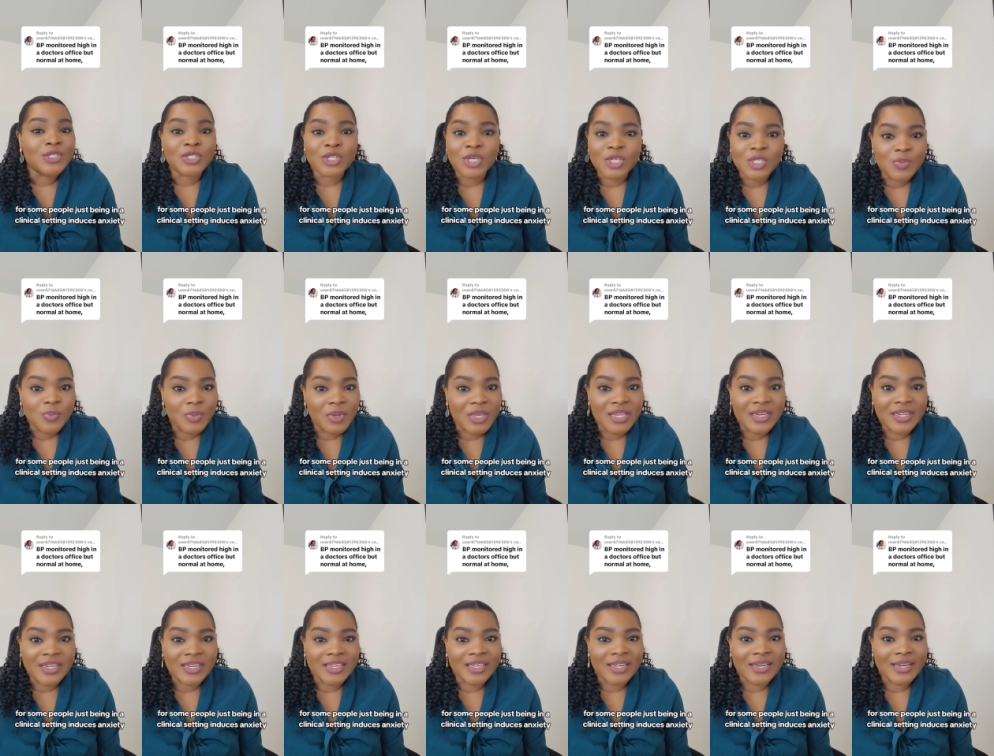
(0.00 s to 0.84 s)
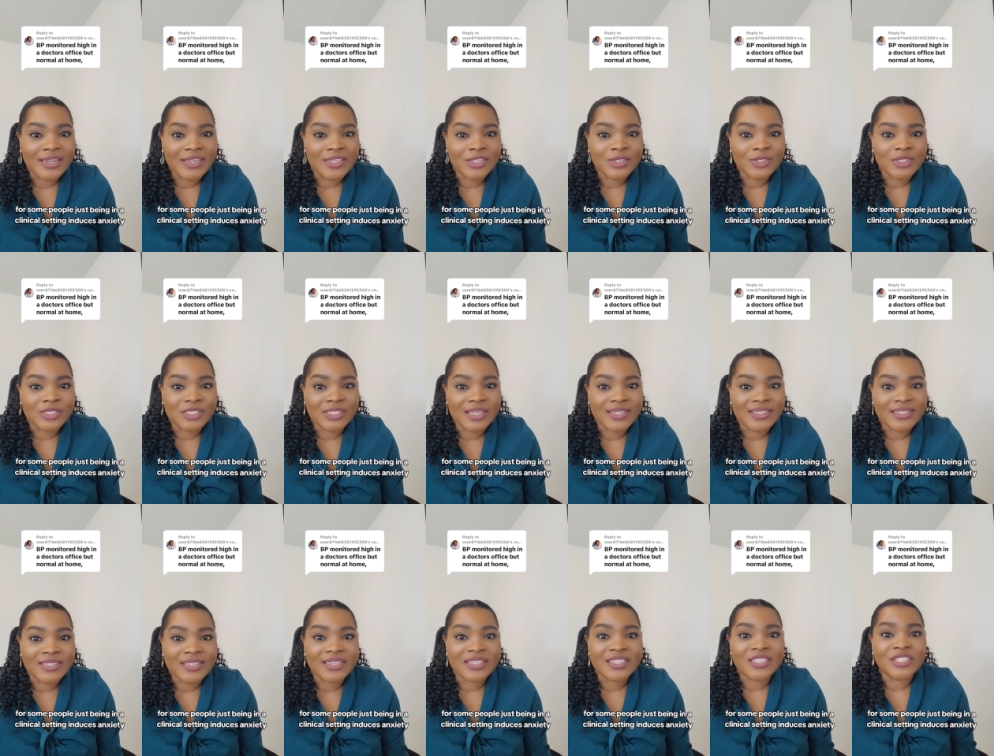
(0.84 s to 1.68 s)
just being in a clinical
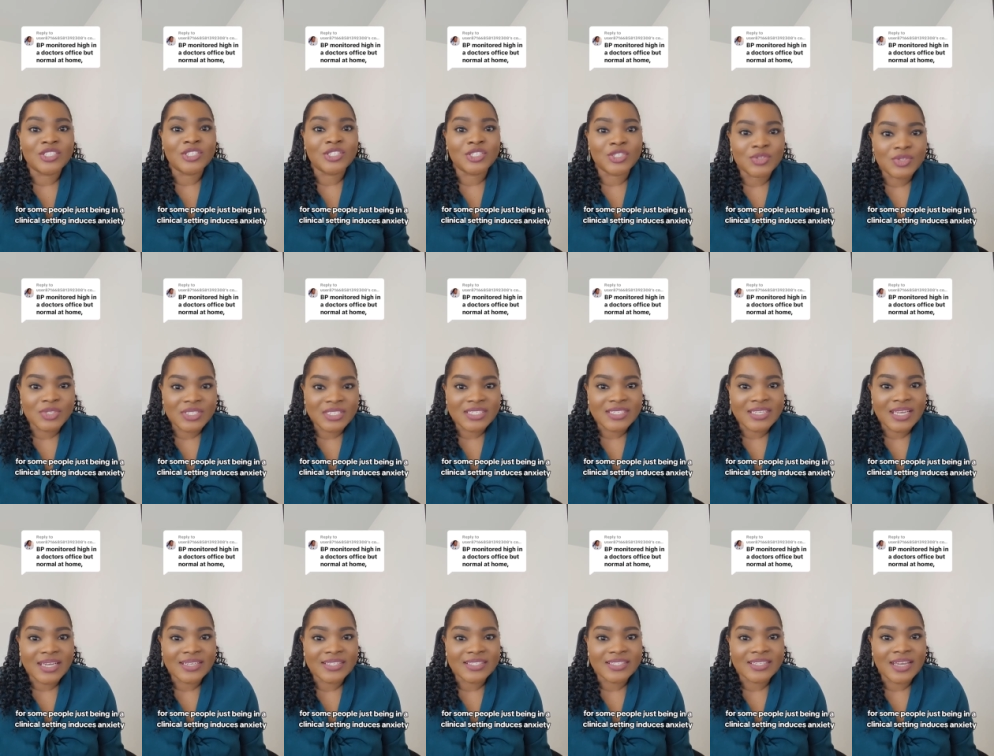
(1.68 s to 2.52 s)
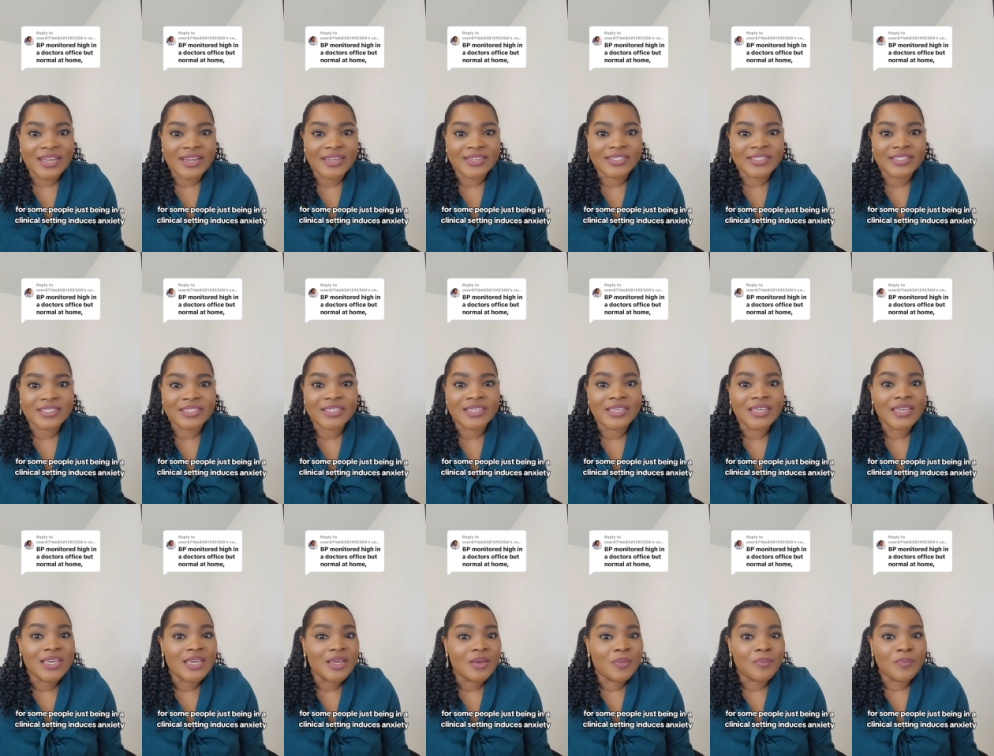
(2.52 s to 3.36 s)
setting induces anxiety,
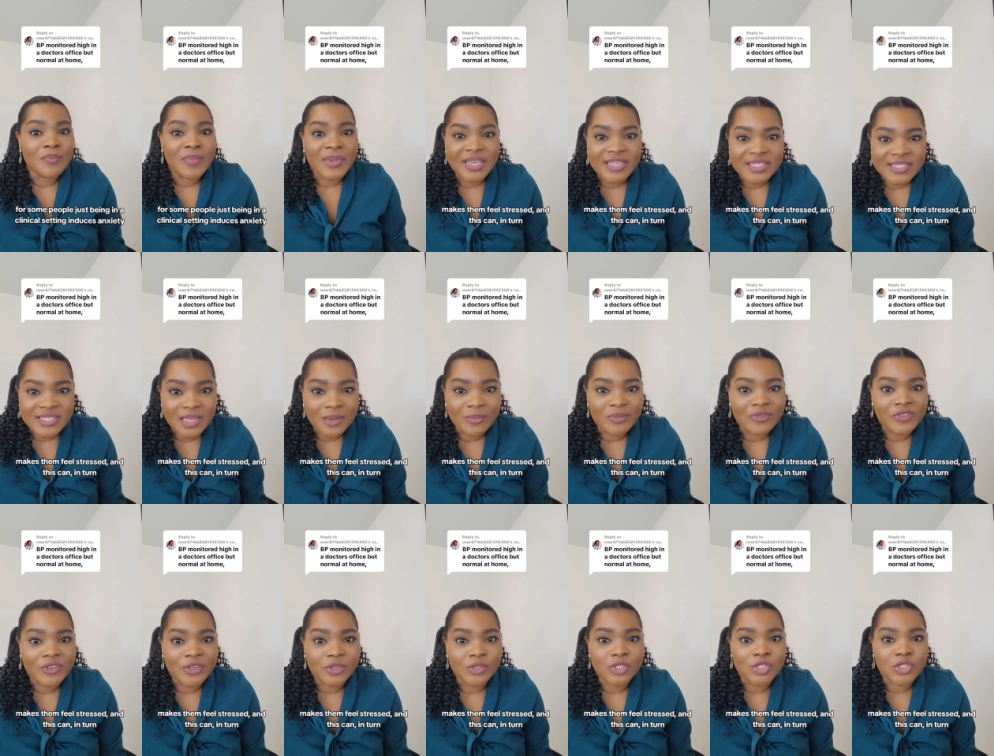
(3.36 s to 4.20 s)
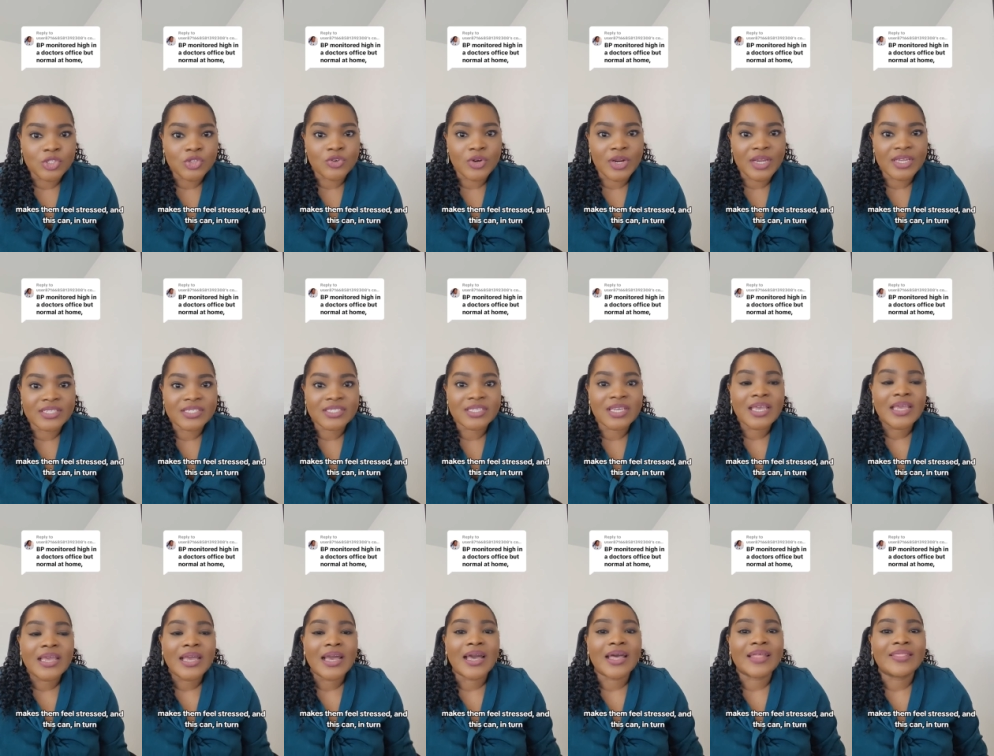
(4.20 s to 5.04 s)
makes them feel stressed,
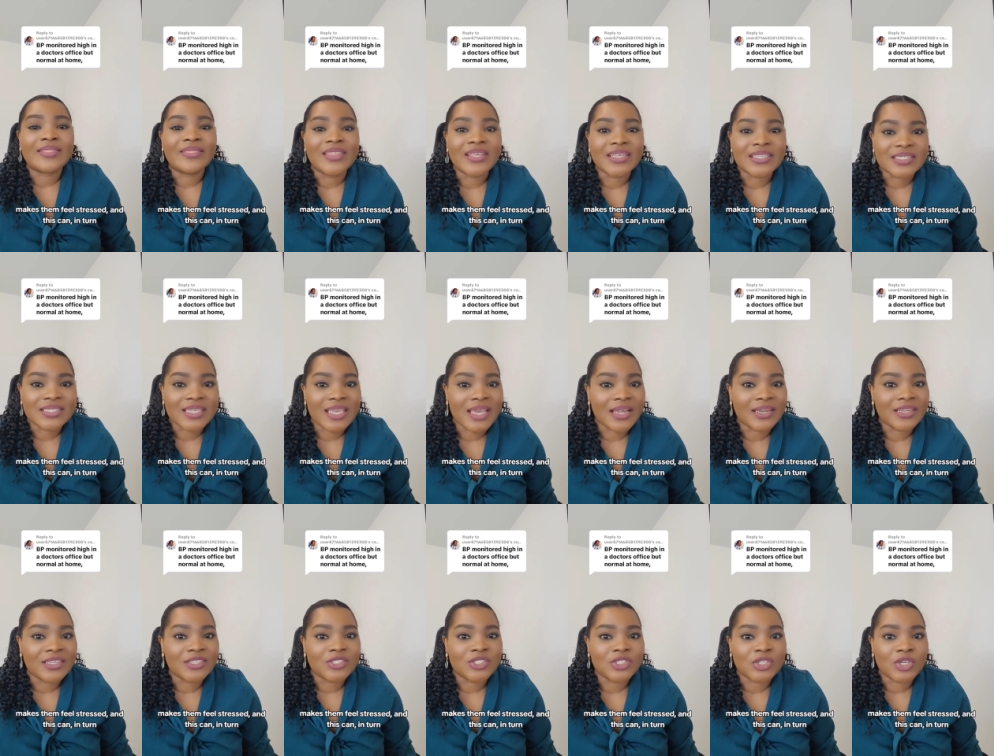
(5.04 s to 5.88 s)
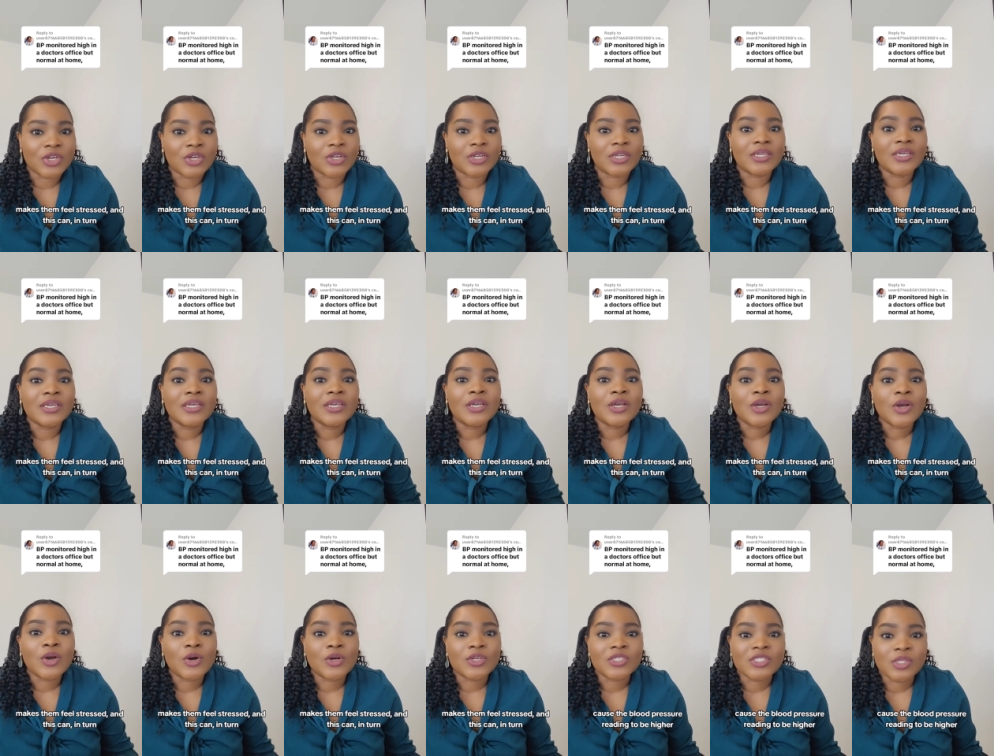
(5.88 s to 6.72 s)
and this can in turn
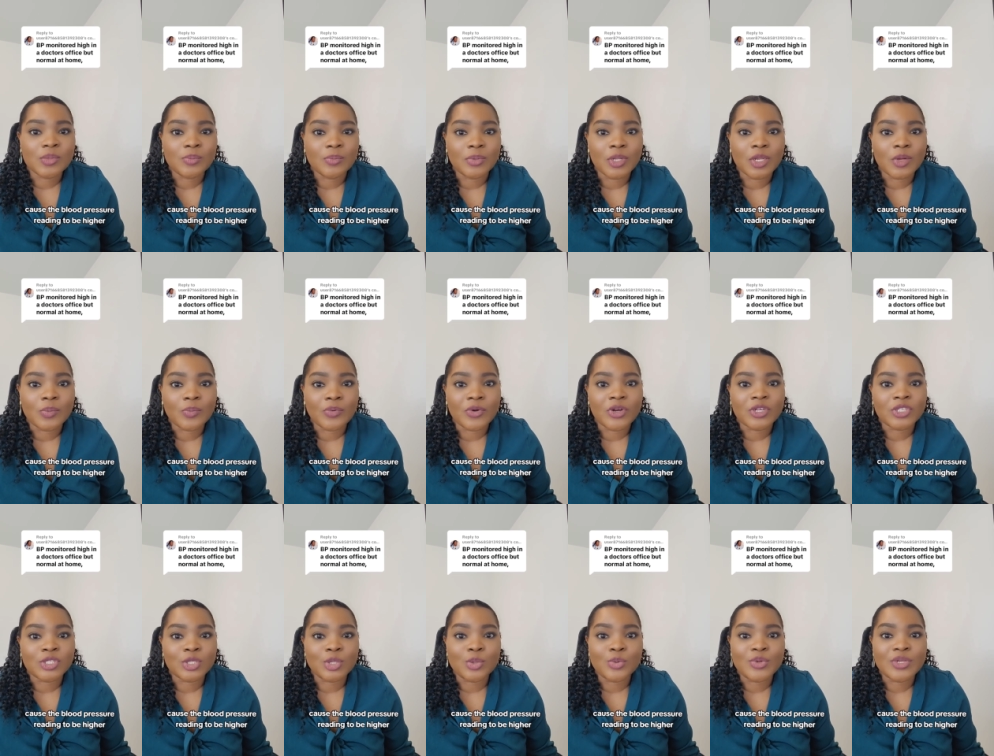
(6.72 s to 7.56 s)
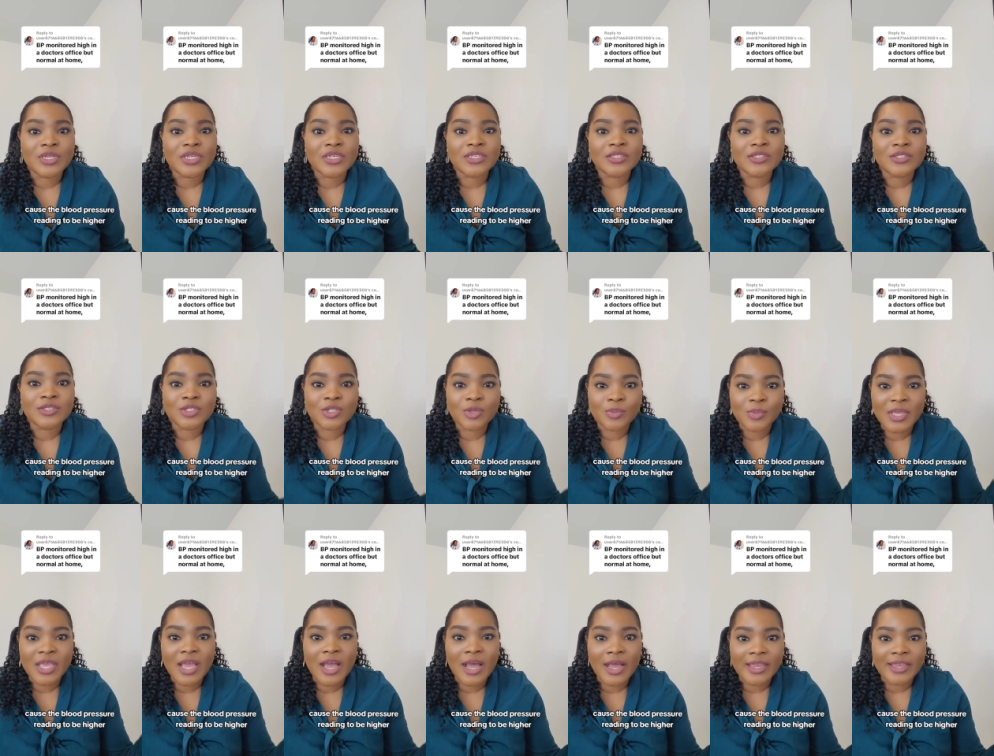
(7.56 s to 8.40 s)
cause the blood pressure reading to
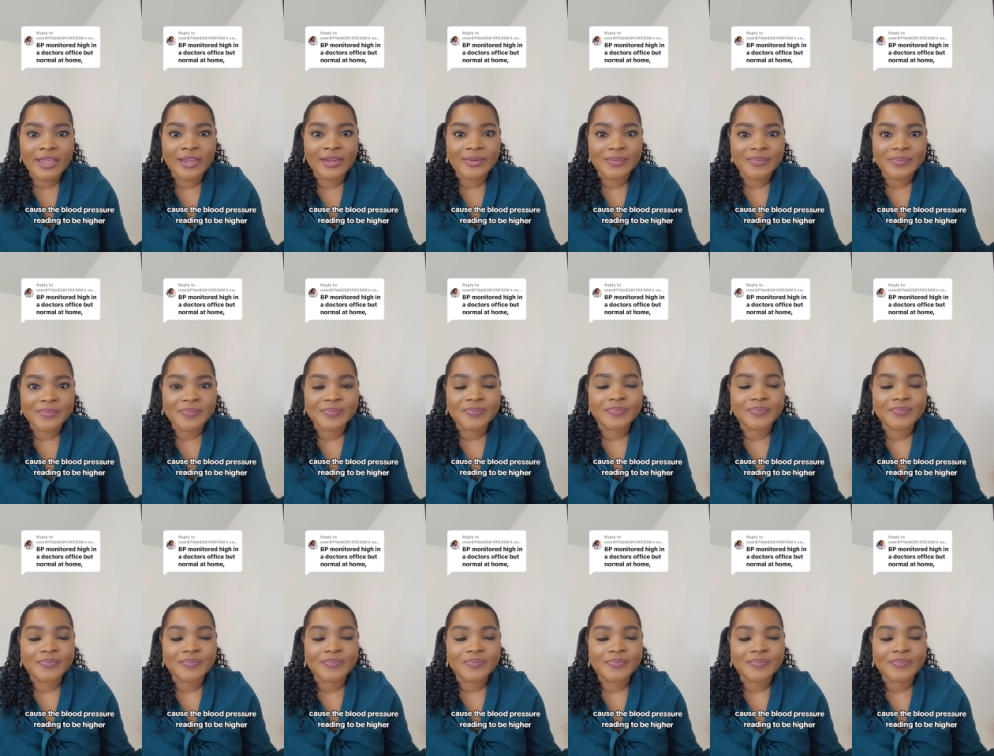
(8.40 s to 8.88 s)
be higher.